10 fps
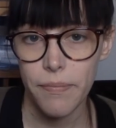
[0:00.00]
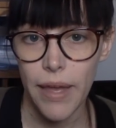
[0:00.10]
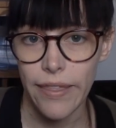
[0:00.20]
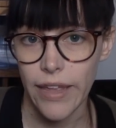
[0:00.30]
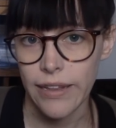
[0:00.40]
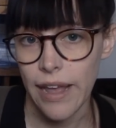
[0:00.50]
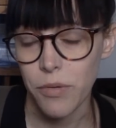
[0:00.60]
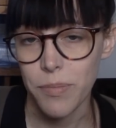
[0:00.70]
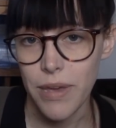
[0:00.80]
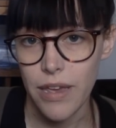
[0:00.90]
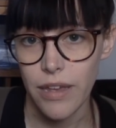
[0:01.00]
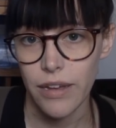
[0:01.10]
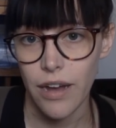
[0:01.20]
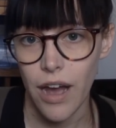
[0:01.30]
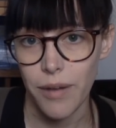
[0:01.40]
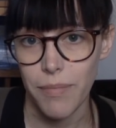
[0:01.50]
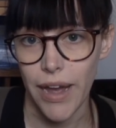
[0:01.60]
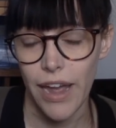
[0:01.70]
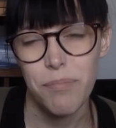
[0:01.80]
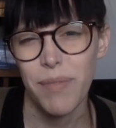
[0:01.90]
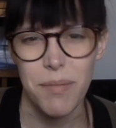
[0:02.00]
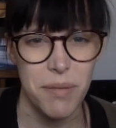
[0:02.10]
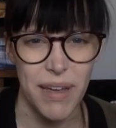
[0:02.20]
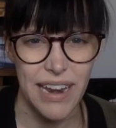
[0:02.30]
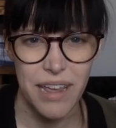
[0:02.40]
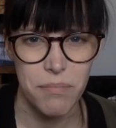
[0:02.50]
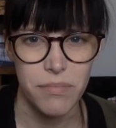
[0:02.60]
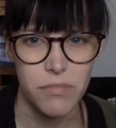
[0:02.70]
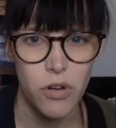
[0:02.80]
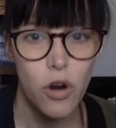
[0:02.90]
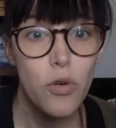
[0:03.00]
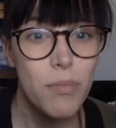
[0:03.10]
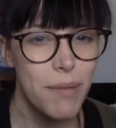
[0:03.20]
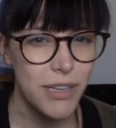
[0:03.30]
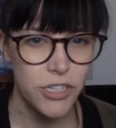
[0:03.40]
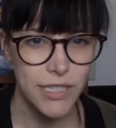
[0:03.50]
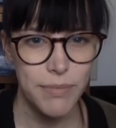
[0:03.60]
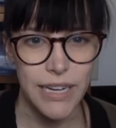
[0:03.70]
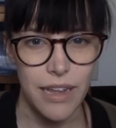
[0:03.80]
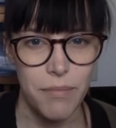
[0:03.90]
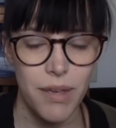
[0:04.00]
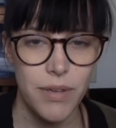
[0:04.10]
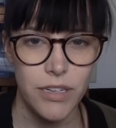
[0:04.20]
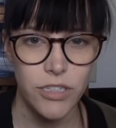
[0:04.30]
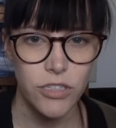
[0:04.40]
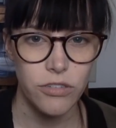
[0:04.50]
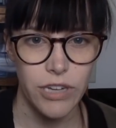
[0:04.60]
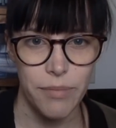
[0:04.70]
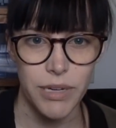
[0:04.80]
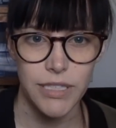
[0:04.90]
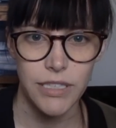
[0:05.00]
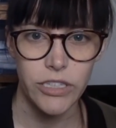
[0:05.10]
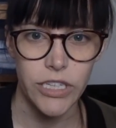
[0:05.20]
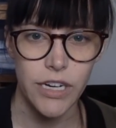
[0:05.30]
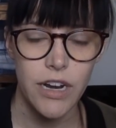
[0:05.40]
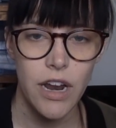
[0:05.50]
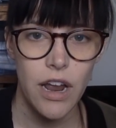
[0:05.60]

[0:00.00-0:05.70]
And then that will be on my, and maybe my name. Ooh, maybe just my name. Maybe I'll just do topknotstitcher.